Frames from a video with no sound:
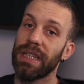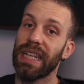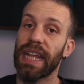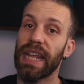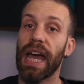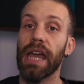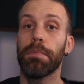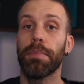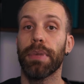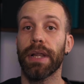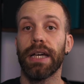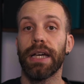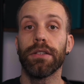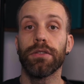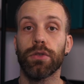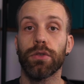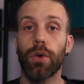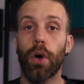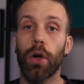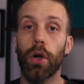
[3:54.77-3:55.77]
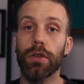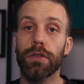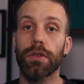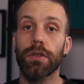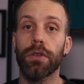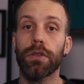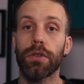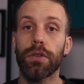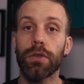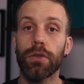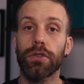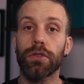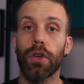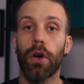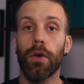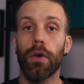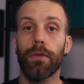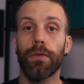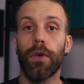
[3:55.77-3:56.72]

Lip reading: but that I plan to also use